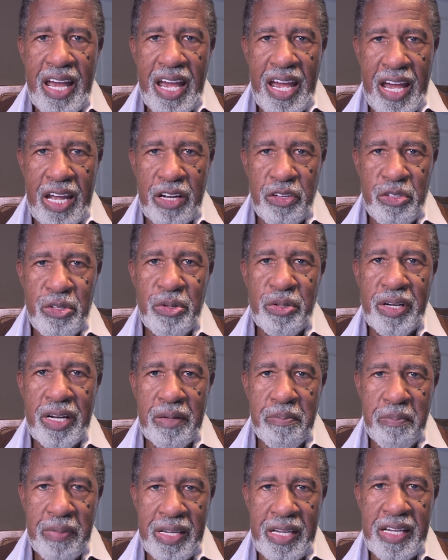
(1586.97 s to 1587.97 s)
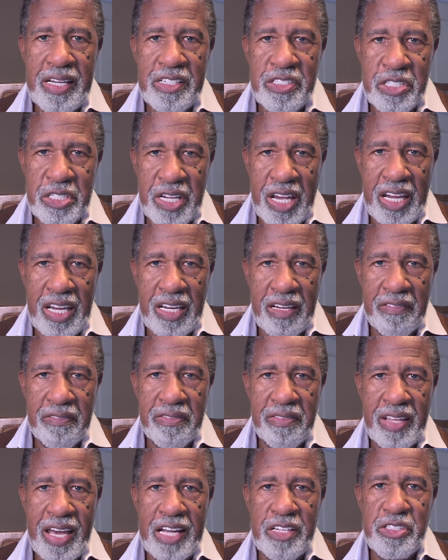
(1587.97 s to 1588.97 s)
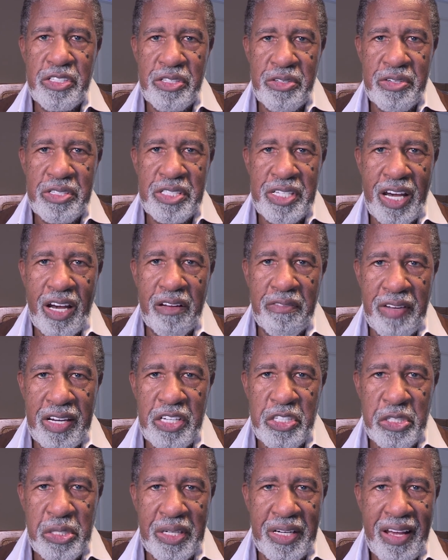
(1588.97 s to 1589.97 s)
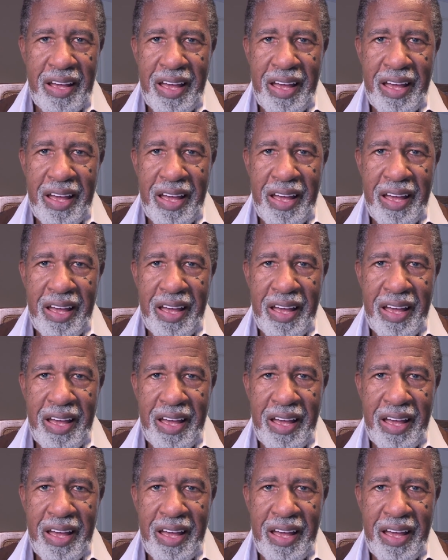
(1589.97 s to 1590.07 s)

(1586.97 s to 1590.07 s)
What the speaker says: and you can be saved. That's your salvation.